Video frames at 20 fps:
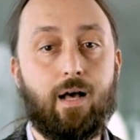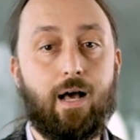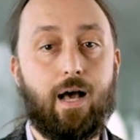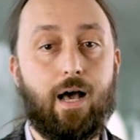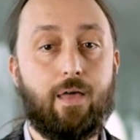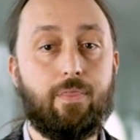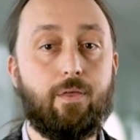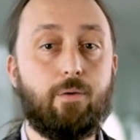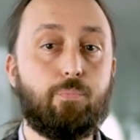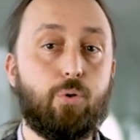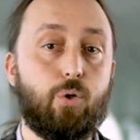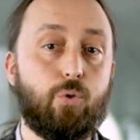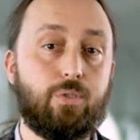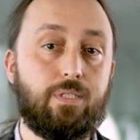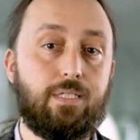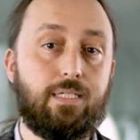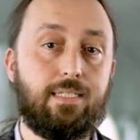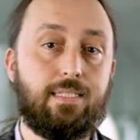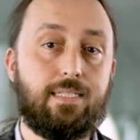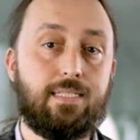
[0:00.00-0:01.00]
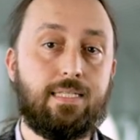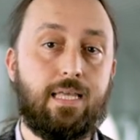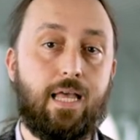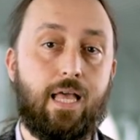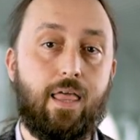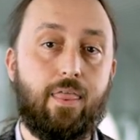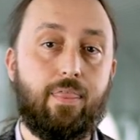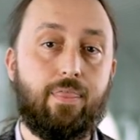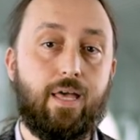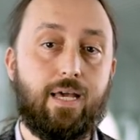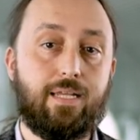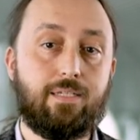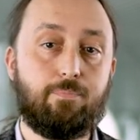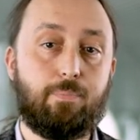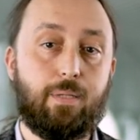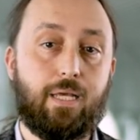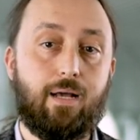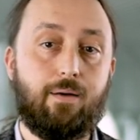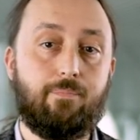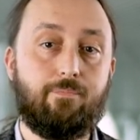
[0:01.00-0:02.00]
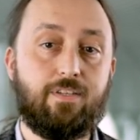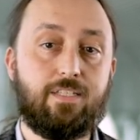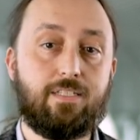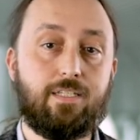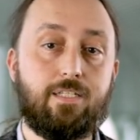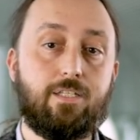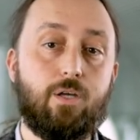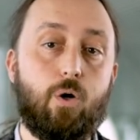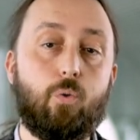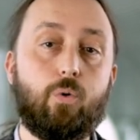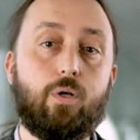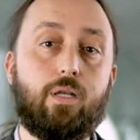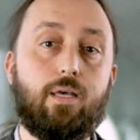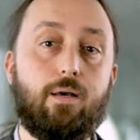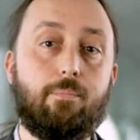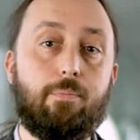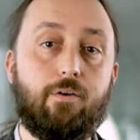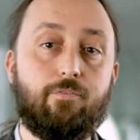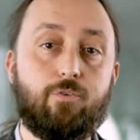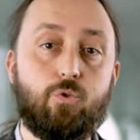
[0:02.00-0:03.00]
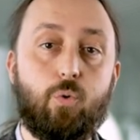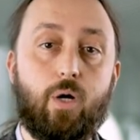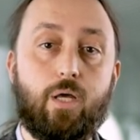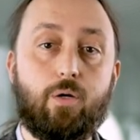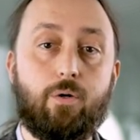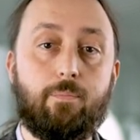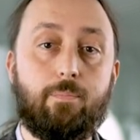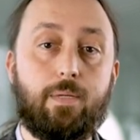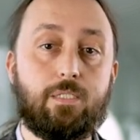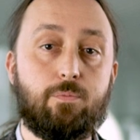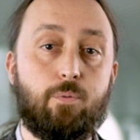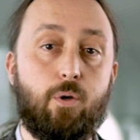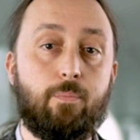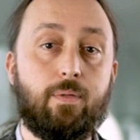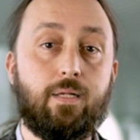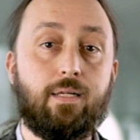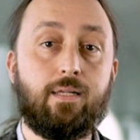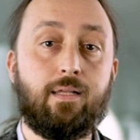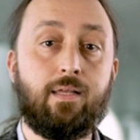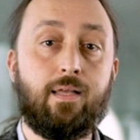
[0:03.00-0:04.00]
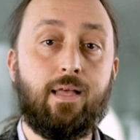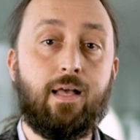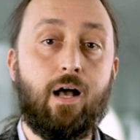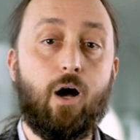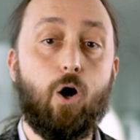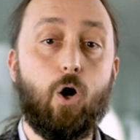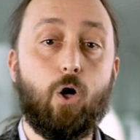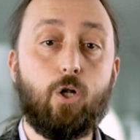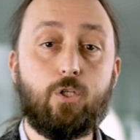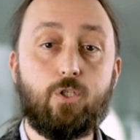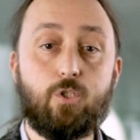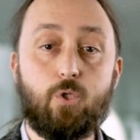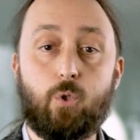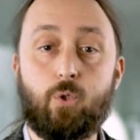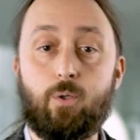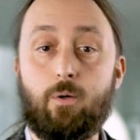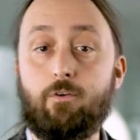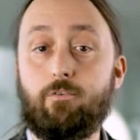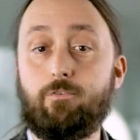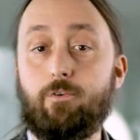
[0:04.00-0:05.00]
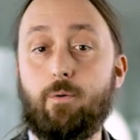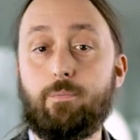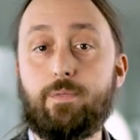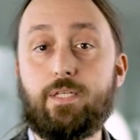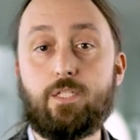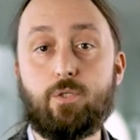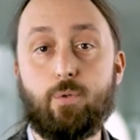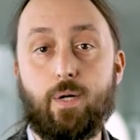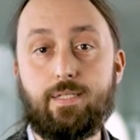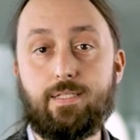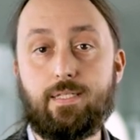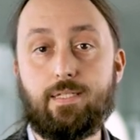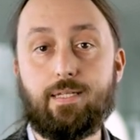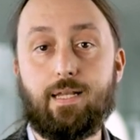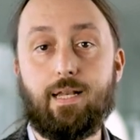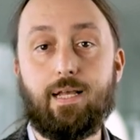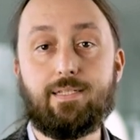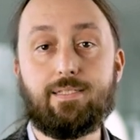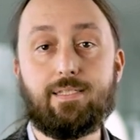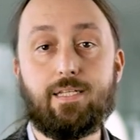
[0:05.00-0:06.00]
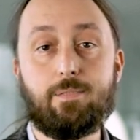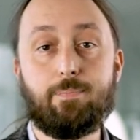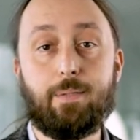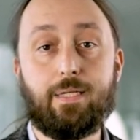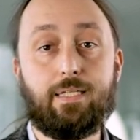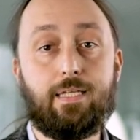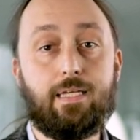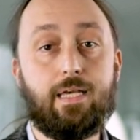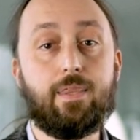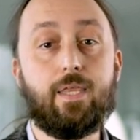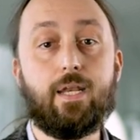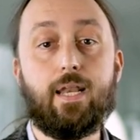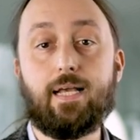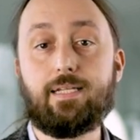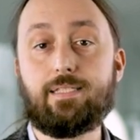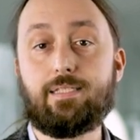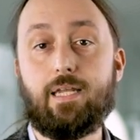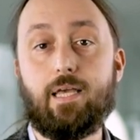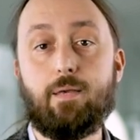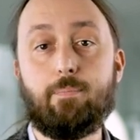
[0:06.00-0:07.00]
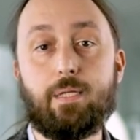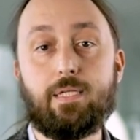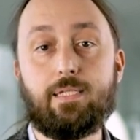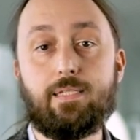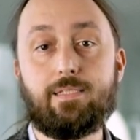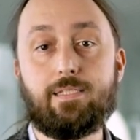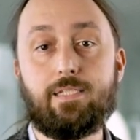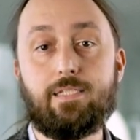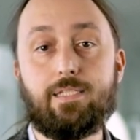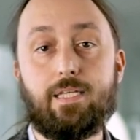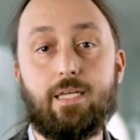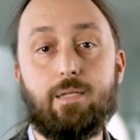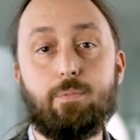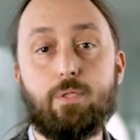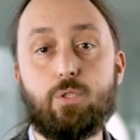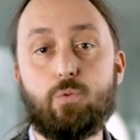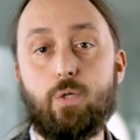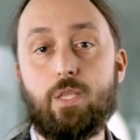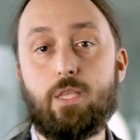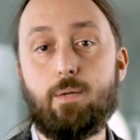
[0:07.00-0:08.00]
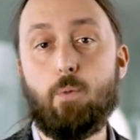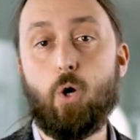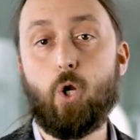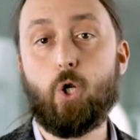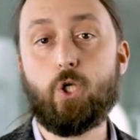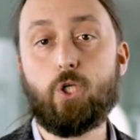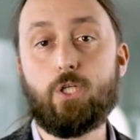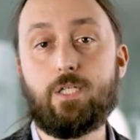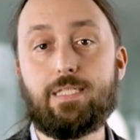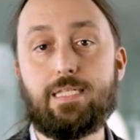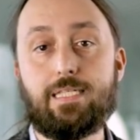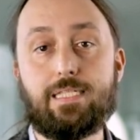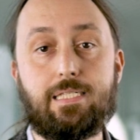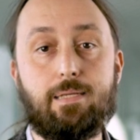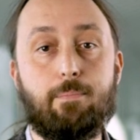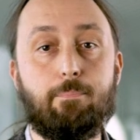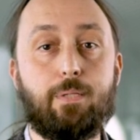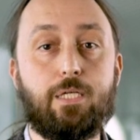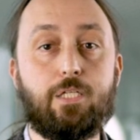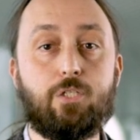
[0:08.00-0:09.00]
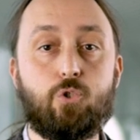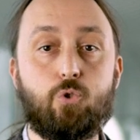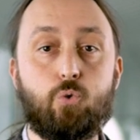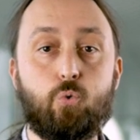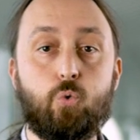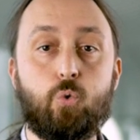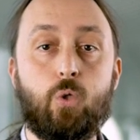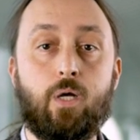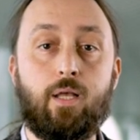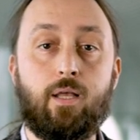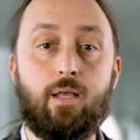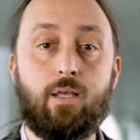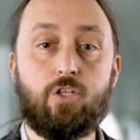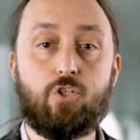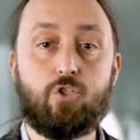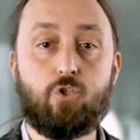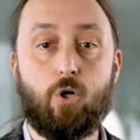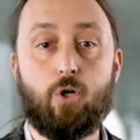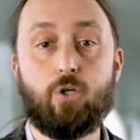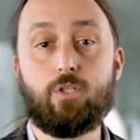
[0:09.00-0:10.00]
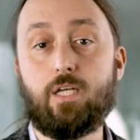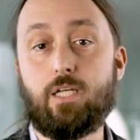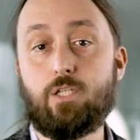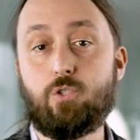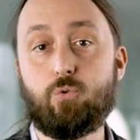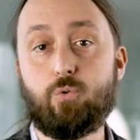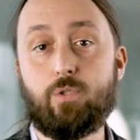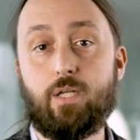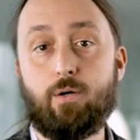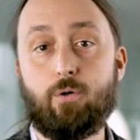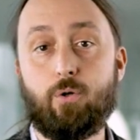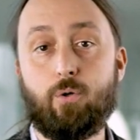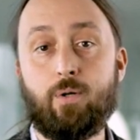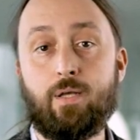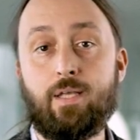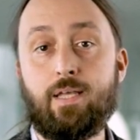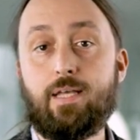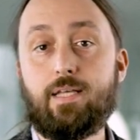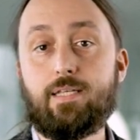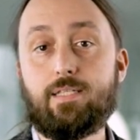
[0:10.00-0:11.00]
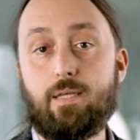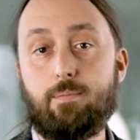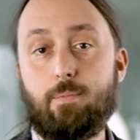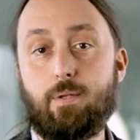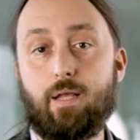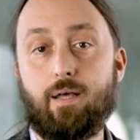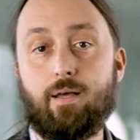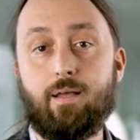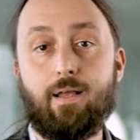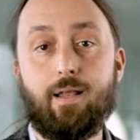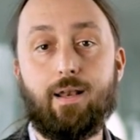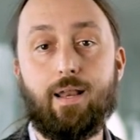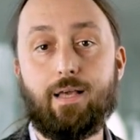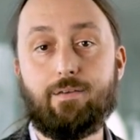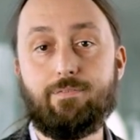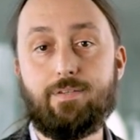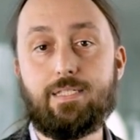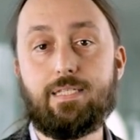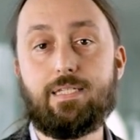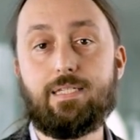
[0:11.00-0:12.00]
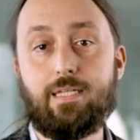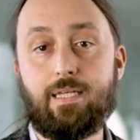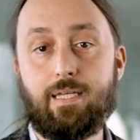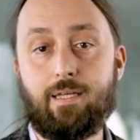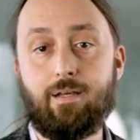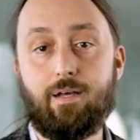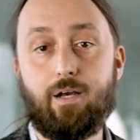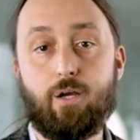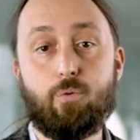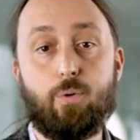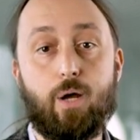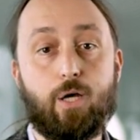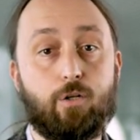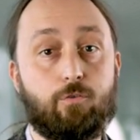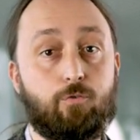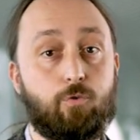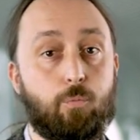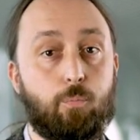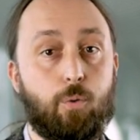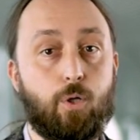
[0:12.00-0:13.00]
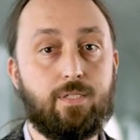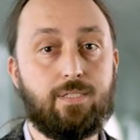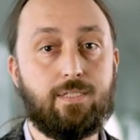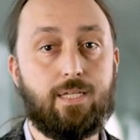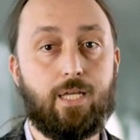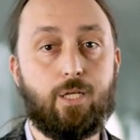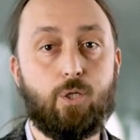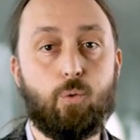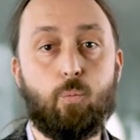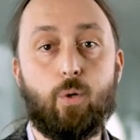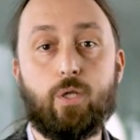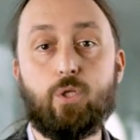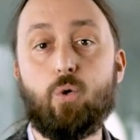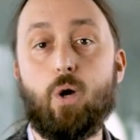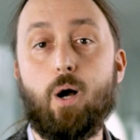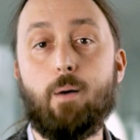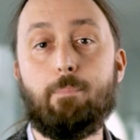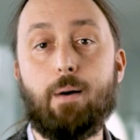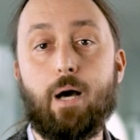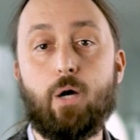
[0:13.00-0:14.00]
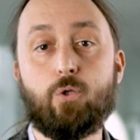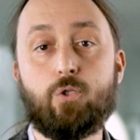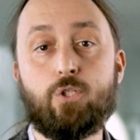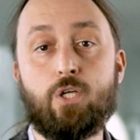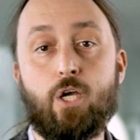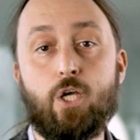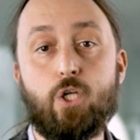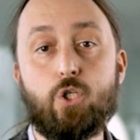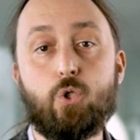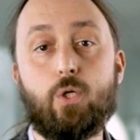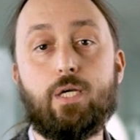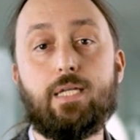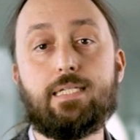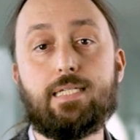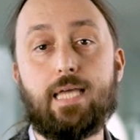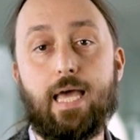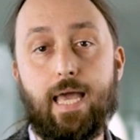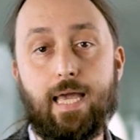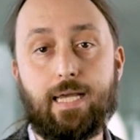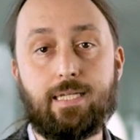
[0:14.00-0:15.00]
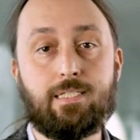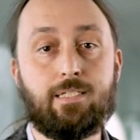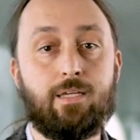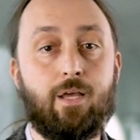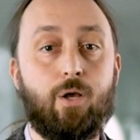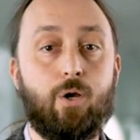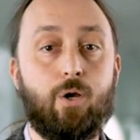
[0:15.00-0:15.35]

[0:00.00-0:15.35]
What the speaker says: Other proteins that become viscous only above 200 mg per ml also form these transient clusters, but here the next neighbor distance in between the molecules is simply too short and too narrow, similar like visiting a crowded football stadium when you are bound to interact